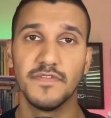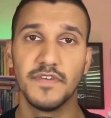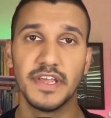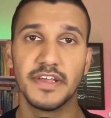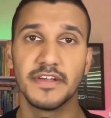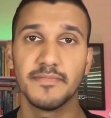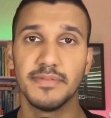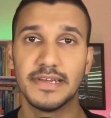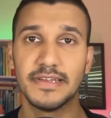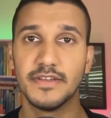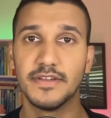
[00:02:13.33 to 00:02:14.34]
Vanika
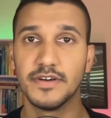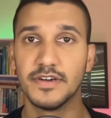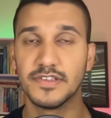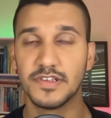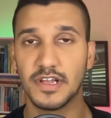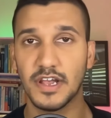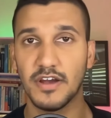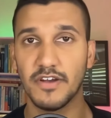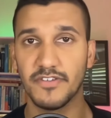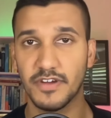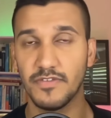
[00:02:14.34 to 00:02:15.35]
completed her
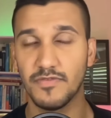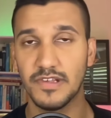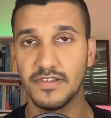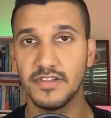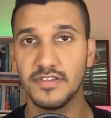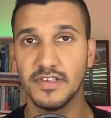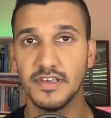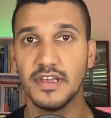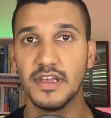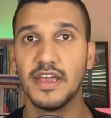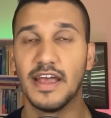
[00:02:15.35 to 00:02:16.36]
psychiatry
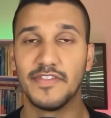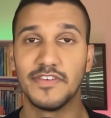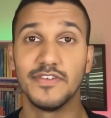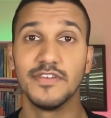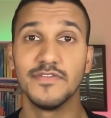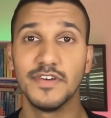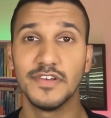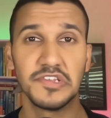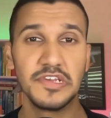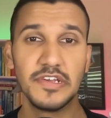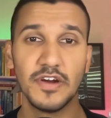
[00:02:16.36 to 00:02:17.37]
residency at the
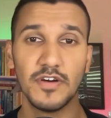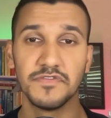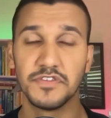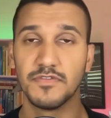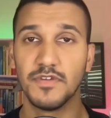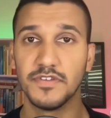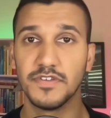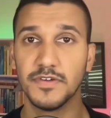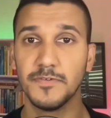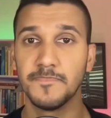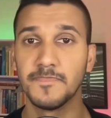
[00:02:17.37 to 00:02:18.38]
University of
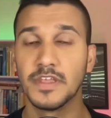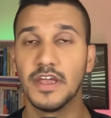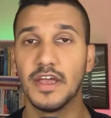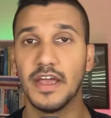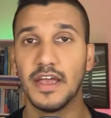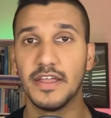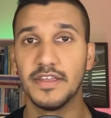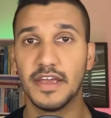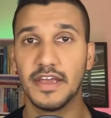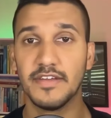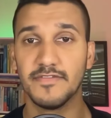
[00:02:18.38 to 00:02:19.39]
Toronto and
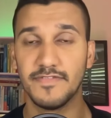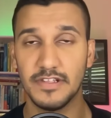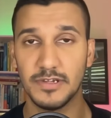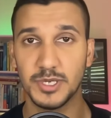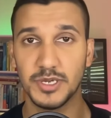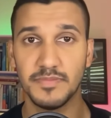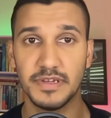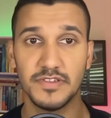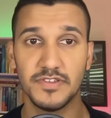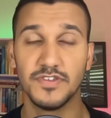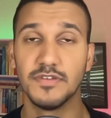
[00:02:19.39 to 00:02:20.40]
a fellowship
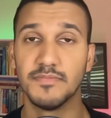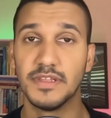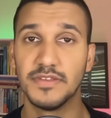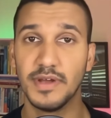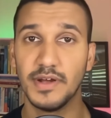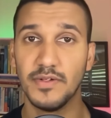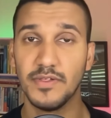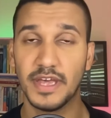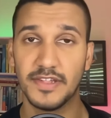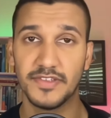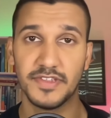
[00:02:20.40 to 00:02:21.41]
in student mental health
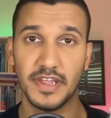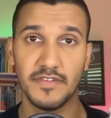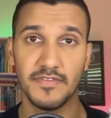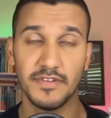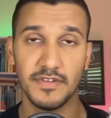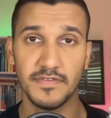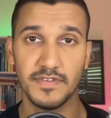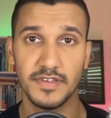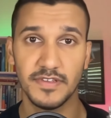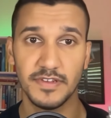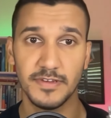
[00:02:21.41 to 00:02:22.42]
at Stanford
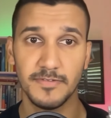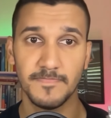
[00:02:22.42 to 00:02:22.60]
University.